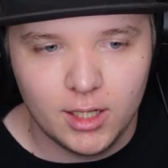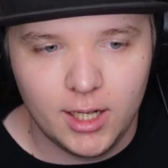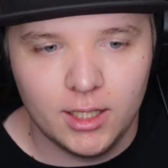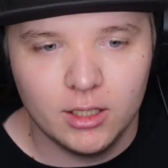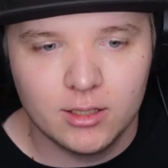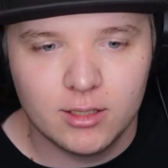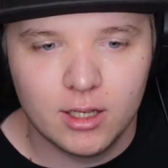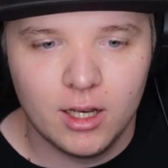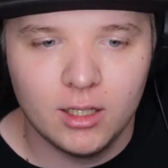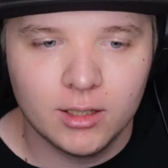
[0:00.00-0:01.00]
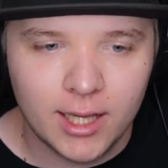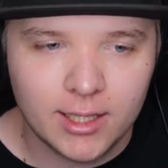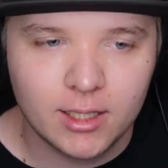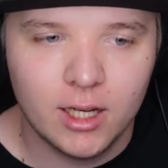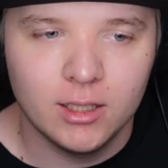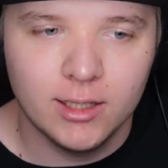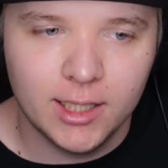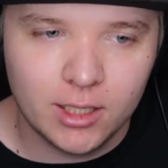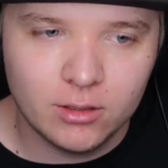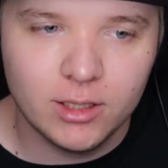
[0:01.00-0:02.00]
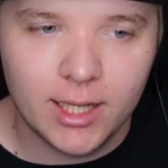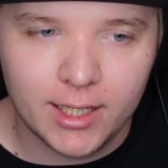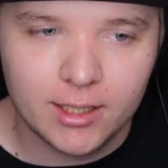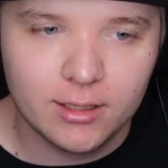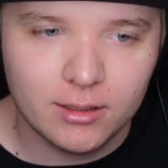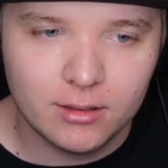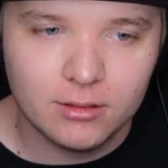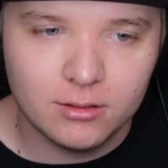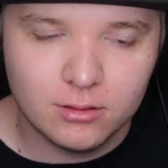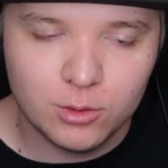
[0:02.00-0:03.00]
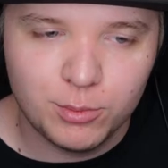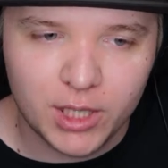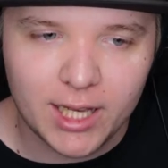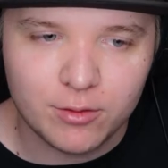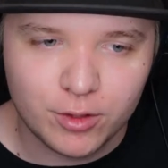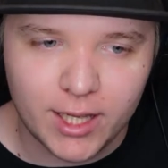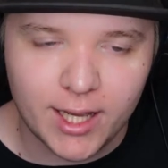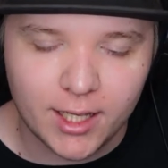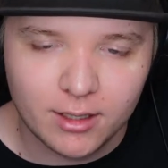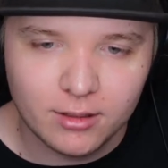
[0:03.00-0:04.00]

It looks like a little like Black Flag,